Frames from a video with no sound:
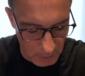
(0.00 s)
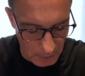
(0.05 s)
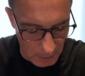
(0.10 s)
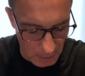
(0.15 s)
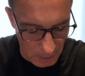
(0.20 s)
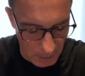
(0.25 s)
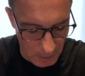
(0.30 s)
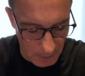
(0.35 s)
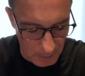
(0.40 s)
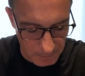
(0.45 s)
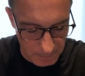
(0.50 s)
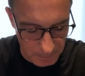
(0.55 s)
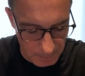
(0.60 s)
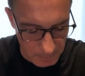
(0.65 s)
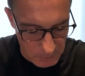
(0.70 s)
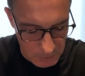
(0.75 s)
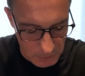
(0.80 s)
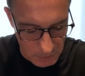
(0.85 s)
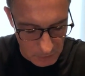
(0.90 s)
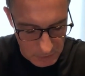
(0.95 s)
Um,
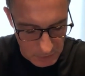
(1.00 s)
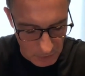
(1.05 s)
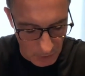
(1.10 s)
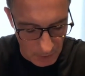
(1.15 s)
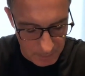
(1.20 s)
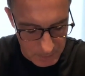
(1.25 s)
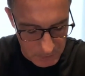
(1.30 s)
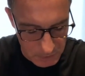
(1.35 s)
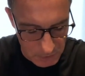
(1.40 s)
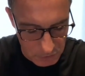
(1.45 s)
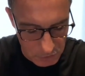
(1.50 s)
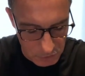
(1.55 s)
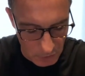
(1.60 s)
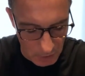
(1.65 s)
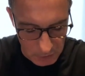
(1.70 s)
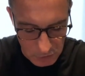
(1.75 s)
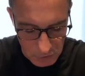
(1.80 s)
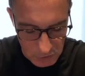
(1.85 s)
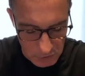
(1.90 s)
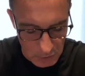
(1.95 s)
so types of
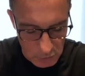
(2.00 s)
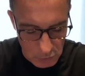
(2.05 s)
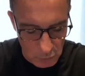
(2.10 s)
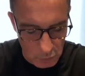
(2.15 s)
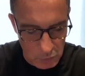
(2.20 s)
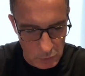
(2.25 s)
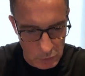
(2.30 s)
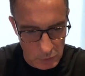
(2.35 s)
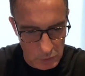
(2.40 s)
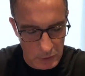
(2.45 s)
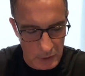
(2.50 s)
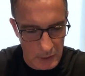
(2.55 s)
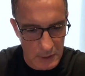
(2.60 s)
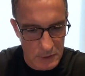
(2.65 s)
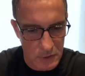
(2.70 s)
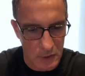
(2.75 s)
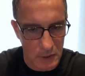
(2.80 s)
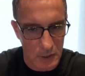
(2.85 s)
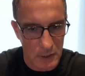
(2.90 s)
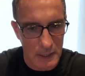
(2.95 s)
structures. There's all sorts of things
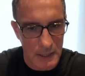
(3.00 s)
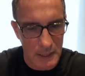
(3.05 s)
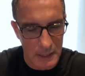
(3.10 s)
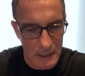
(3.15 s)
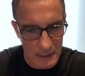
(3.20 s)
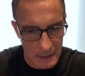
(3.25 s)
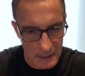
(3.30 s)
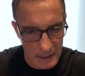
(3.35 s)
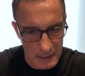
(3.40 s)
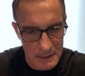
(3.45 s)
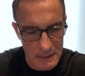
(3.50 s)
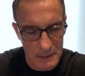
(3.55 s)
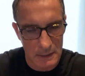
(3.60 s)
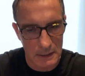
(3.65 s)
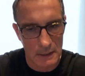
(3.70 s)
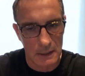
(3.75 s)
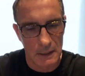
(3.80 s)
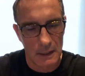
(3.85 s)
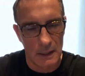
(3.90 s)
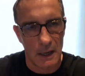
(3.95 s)
that are needed
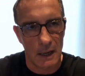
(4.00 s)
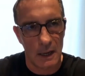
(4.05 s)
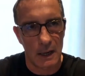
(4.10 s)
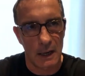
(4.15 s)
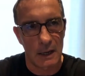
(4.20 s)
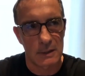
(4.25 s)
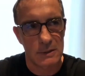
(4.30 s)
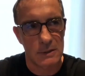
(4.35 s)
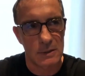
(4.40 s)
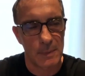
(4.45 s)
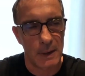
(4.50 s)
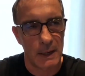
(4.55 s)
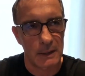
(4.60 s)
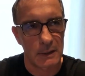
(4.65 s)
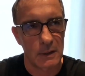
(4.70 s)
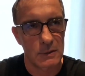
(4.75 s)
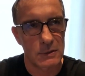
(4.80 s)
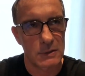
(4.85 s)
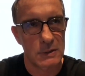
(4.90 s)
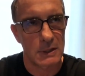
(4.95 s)
uh, to make
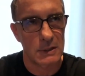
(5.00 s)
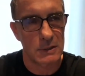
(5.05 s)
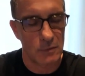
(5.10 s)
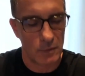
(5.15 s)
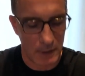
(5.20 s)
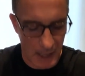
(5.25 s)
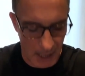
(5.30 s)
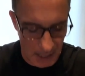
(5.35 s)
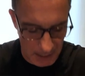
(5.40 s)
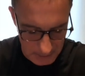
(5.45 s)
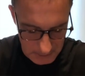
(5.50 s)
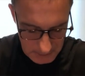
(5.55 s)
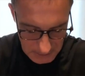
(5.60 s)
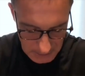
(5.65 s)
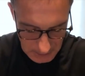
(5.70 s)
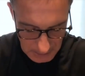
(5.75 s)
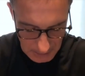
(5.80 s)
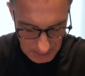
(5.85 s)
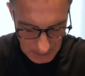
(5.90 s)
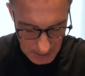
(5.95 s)
those things a
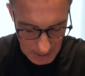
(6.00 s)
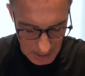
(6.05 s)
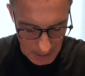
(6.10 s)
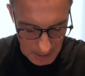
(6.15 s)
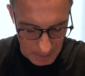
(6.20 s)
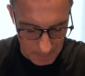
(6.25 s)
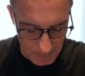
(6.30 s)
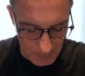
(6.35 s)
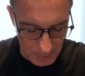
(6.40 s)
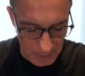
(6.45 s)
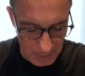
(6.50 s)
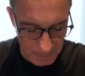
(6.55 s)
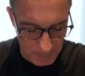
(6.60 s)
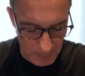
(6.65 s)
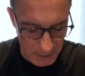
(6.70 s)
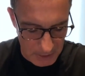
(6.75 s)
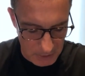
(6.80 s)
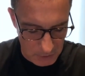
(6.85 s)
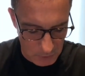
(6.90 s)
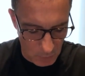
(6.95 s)
reality. But, they,
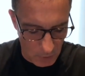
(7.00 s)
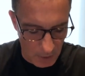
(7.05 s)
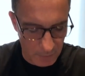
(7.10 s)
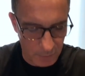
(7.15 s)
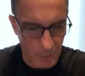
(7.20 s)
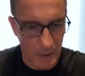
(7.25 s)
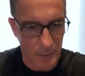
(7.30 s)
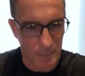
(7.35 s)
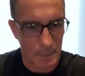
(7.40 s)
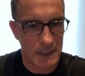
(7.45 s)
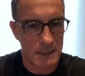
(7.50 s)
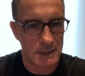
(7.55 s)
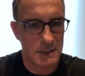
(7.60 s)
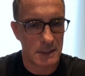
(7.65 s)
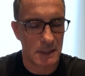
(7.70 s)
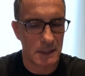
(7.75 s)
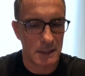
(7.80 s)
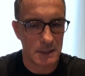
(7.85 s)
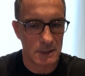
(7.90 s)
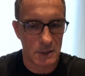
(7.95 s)
but it's quite
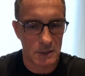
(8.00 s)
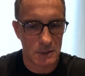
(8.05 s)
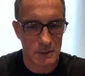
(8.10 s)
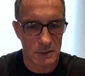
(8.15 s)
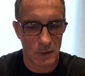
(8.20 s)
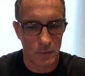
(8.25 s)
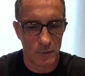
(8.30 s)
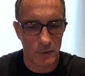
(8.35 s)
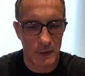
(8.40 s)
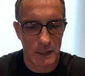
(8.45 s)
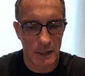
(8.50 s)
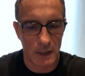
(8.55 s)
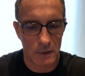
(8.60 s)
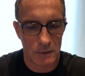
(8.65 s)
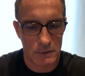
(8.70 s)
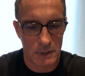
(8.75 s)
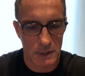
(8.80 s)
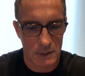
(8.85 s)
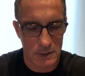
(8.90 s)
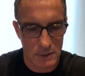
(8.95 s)
fragmented. It's a sort of
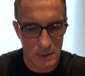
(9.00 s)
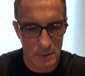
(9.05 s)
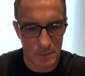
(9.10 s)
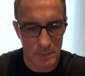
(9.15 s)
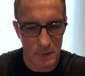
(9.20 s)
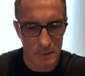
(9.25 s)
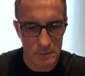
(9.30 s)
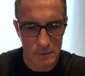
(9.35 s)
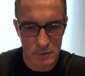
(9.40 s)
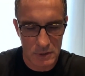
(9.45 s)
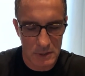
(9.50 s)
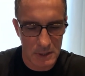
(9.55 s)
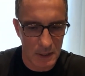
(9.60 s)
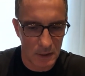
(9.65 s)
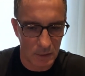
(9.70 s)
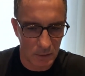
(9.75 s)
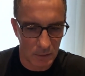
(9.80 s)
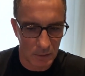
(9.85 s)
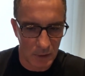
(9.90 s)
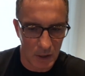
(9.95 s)
ecosystem that
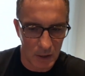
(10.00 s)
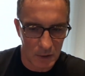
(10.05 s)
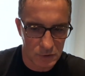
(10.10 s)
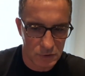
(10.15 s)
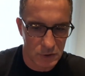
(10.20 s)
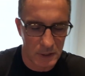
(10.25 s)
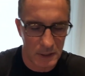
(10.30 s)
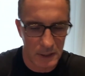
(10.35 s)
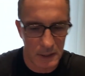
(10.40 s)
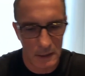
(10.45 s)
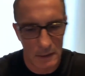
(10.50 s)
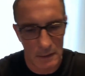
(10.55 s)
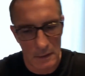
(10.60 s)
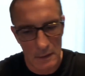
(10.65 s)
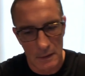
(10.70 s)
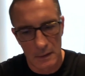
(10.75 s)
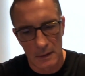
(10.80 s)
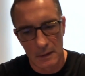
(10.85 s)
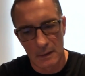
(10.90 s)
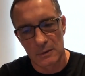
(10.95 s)
still largely
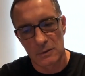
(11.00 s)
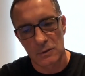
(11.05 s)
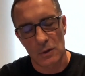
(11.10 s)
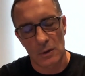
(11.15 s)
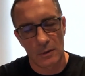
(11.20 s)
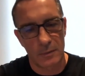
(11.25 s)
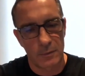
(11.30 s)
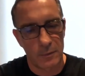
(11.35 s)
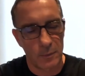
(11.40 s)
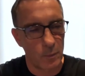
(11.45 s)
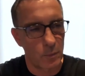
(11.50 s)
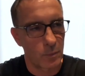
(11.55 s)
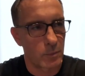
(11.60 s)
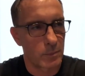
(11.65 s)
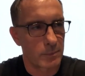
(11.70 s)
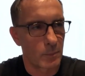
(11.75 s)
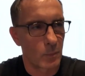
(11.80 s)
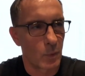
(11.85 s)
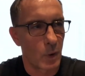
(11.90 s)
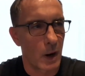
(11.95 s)
sort of
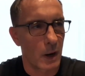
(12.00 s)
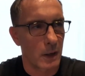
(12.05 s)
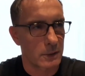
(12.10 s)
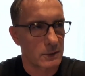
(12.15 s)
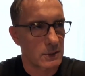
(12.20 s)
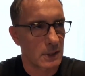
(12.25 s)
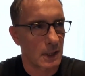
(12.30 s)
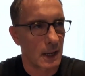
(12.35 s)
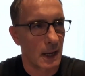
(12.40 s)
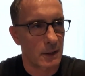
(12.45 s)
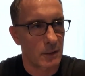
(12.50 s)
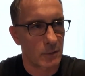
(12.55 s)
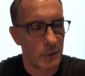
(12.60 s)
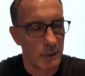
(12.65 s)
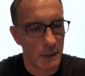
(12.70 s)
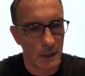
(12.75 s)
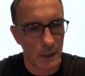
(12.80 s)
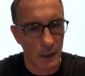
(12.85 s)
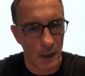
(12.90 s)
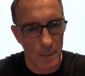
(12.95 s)
works together
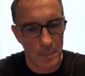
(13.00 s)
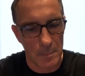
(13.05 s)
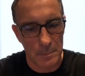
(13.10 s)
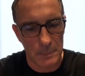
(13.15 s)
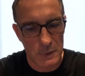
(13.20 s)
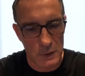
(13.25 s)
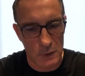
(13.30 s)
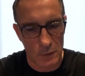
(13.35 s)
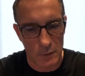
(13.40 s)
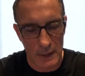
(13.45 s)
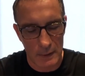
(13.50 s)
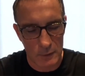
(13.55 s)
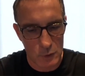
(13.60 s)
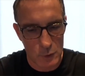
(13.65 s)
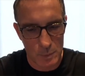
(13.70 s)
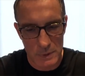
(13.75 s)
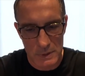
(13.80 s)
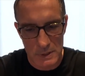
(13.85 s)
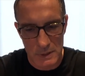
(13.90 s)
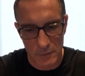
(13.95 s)
in clumps around
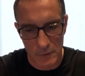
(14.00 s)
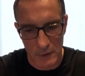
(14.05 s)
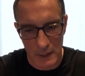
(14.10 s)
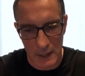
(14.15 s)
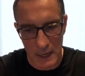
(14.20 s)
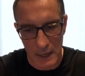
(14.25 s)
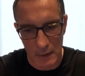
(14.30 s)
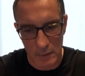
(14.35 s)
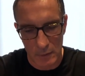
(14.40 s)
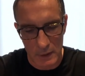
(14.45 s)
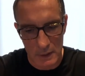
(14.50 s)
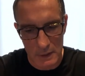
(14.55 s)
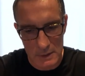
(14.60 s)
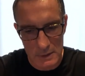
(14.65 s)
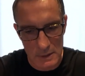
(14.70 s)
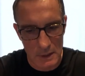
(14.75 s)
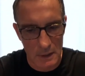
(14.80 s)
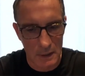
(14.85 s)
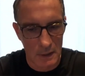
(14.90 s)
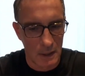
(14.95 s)
specific
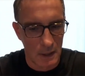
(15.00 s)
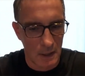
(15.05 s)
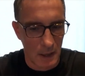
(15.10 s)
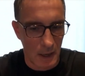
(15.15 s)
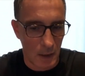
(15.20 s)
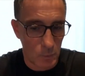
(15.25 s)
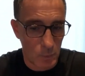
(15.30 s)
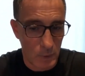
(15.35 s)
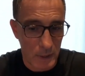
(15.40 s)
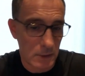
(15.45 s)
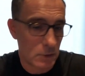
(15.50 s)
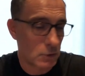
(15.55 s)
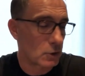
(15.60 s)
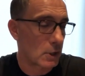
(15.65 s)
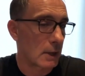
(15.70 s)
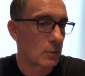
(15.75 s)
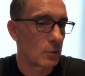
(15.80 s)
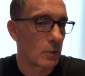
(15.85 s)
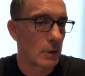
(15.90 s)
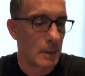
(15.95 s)
areas. And we
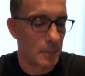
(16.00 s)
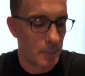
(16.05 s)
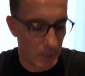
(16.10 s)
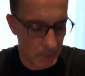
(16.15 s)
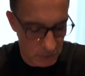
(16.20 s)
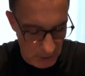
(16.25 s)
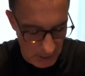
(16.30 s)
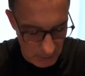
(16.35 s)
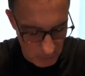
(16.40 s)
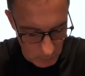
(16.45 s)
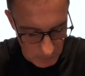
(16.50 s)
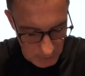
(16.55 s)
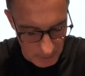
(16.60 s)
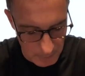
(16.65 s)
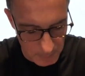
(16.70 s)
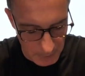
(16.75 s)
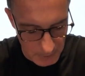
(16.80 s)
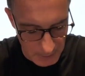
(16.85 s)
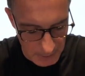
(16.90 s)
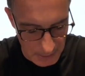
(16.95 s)
generally, but genuinely
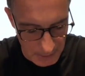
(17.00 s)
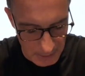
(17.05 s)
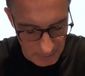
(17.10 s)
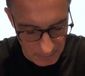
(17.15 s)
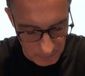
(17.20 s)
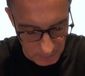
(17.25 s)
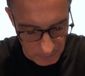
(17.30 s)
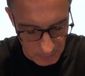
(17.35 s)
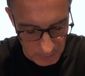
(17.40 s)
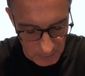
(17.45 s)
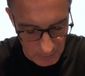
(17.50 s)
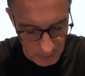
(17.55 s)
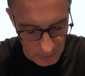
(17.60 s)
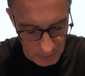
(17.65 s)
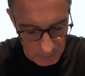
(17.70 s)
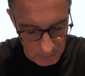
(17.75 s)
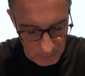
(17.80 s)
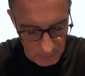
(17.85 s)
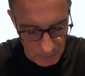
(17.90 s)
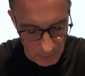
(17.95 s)
believe that
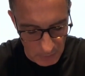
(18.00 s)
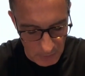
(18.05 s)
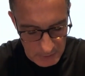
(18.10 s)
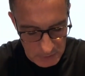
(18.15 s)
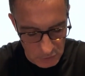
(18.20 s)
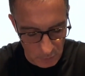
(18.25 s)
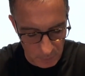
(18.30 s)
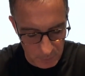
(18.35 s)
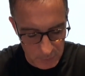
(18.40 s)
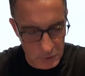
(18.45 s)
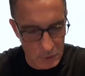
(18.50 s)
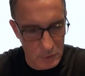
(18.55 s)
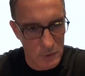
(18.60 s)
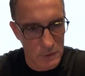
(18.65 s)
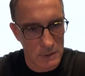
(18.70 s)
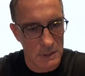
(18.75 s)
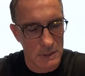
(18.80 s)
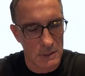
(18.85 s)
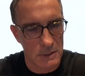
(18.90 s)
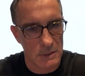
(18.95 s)
you know there's an
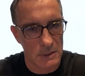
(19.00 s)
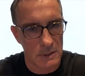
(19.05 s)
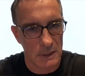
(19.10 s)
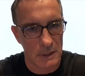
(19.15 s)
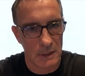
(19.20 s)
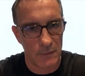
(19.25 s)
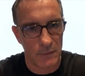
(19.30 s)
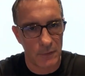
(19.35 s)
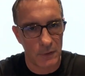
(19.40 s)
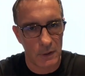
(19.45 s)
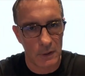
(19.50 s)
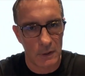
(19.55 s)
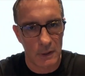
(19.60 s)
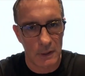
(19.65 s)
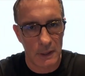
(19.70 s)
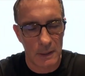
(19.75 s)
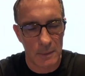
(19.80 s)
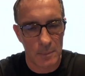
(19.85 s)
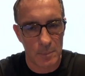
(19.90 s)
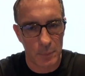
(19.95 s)
opportunity to
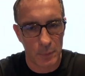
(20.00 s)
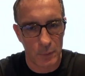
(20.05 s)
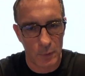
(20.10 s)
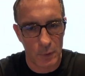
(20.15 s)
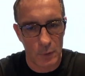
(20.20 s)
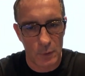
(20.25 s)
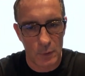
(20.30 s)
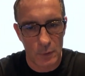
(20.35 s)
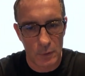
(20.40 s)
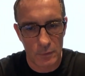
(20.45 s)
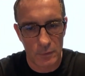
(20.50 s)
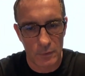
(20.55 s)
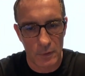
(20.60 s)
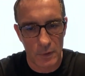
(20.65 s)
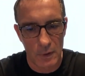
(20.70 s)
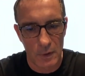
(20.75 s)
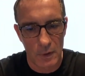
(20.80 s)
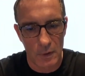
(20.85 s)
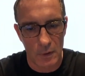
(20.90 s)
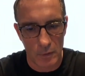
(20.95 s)
significantly improve
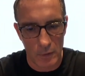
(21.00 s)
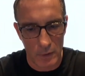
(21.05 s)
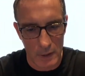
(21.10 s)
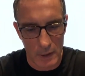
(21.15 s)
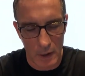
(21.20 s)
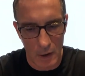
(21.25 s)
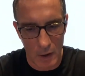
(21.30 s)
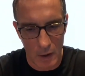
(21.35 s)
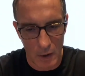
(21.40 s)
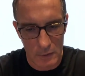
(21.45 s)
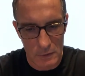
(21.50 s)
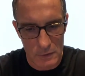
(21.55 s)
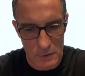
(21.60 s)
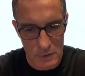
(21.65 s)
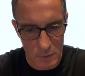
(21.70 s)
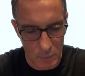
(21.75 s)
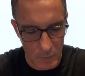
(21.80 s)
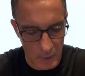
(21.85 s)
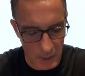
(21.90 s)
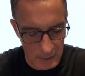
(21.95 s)
or enhance
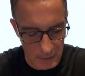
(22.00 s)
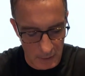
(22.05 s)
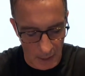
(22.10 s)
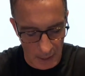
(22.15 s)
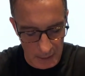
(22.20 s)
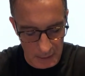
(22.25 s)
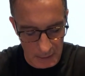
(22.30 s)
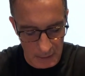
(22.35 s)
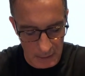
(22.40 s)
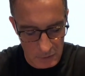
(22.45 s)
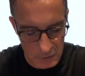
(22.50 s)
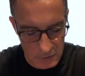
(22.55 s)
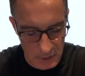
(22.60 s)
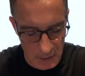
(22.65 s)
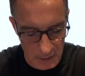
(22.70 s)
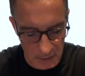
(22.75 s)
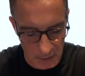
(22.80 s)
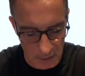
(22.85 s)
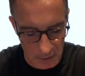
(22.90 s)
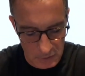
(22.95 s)
the way that ecos-
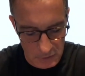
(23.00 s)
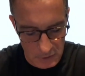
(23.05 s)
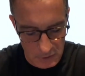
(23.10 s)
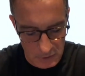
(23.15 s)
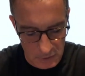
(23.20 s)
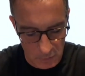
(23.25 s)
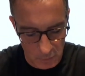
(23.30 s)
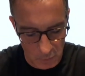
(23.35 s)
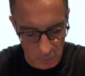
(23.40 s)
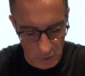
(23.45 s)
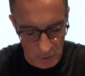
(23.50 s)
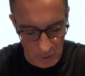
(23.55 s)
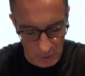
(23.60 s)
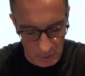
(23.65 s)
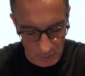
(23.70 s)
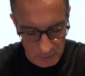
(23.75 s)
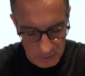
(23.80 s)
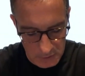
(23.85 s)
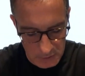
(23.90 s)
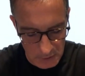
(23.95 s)
ecosystem
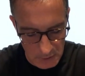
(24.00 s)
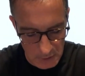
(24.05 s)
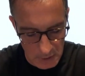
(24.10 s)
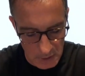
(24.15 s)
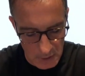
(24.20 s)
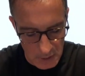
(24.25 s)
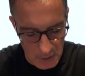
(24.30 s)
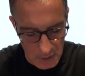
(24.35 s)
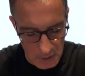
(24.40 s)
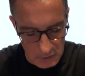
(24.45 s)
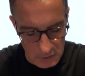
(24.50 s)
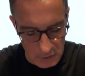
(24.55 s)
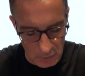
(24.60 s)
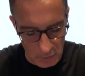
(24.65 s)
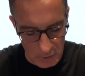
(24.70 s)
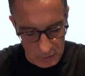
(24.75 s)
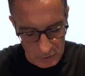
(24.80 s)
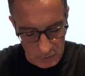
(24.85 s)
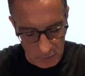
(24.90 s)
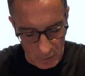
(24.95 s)
works.
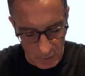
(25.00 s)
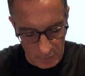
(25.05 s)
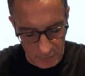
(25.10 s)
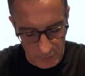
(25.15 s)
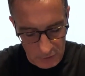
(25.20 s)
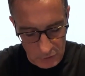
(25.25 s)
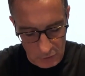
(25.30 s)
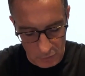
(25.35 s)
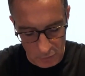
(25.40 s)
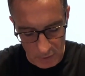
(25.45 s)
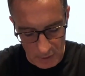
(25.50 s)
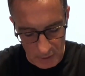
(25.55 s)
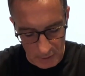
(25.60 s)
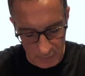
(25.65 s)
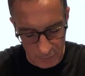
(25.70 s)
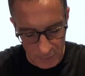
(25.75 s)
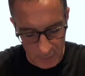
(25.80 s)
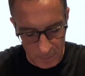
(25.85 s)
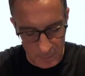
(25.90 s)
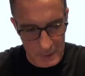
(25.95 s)
So, so our vision really
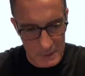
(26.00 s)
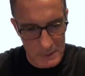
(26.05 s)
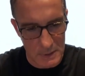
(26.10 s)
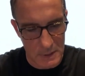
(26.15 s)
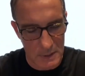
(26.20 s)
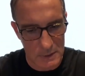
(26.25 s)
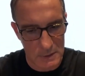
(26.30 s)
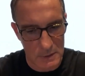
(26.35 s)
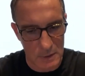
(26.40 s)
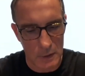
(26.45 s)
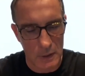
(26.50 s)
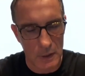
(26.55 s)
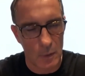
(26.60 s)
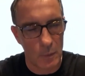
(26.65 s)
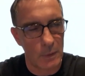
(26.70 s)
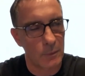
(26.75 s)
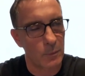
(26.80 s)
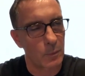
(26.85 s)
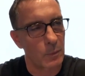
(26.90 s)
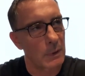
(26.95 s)
for the business, you know,
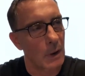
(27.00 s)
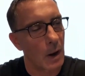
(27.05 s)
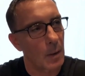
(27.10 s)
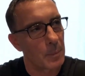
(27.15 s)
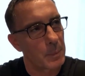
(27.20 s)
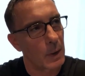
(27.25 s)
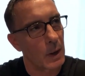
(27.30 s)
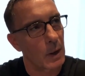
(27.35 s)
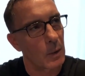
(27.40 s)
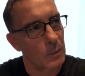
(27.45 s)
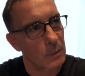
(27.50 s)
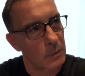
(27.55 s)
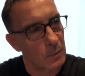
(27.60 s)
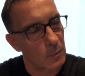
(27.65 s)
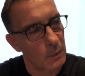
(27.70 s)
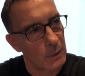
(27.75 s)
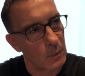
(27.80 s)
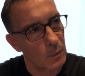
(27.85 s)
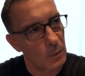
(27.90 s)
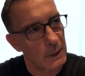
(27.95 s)
we we are
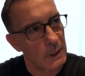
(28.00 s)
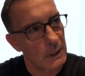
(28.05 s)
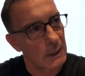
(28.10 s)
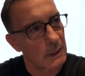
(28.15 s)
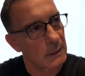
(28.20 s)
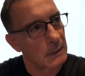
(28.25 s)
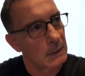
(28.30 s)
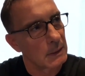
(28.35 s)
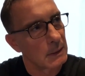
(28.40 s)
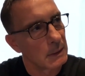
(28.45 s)
we, we're